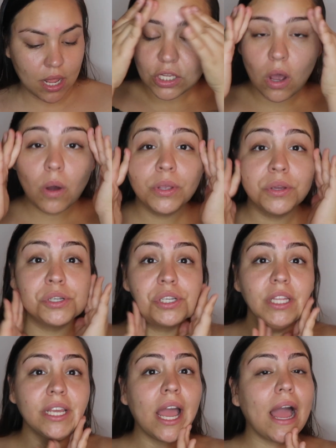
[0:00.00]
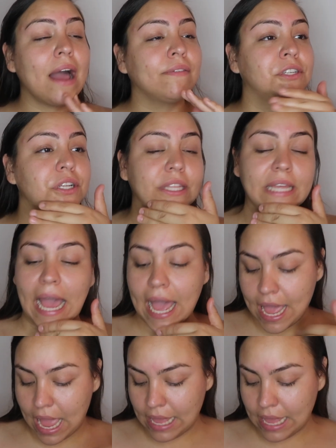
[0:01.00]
So usually after that,